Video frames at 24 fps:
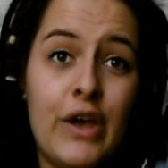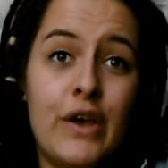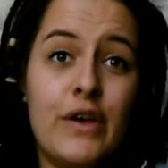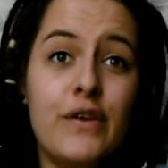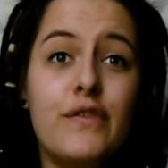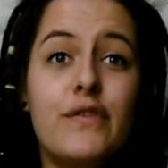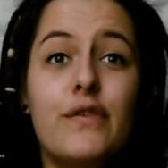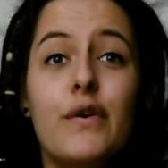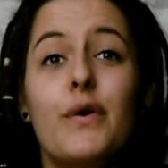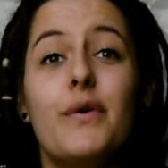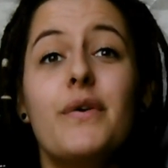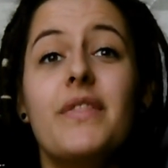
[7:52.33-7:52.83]

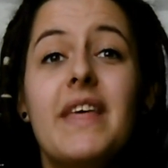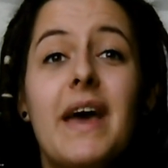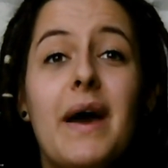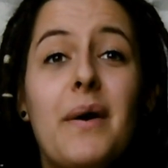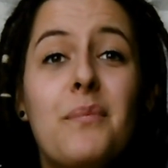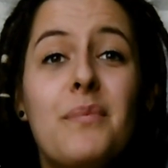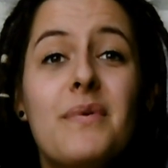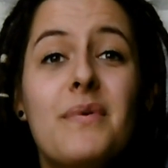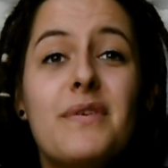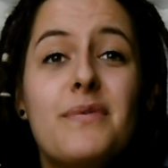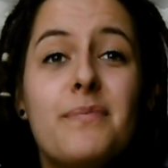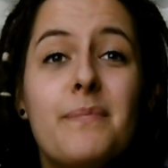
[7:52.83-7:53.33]
So
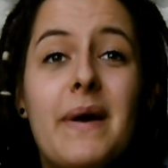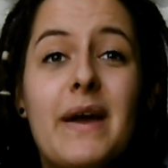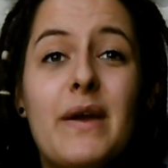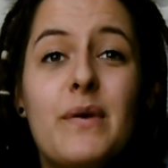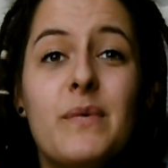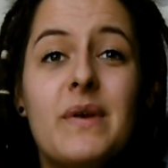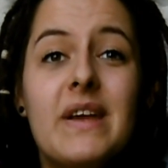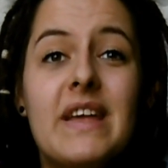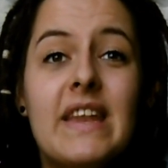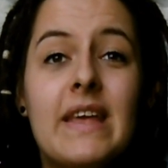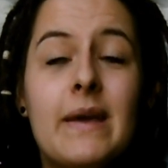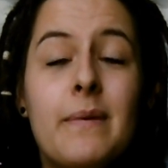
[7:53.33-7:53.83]
that was my
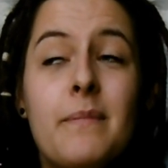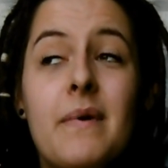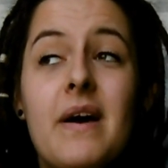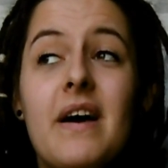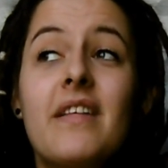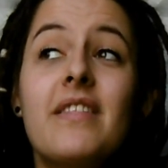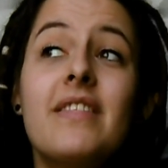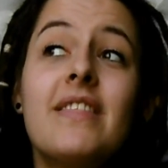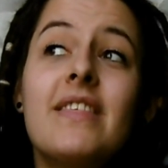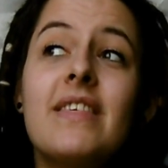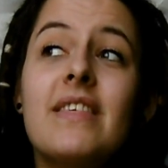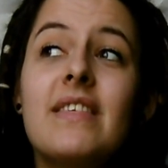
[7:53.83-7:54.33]
reading
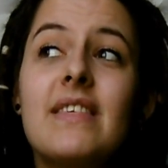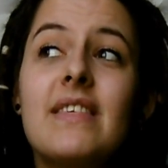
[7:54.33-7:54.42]
month.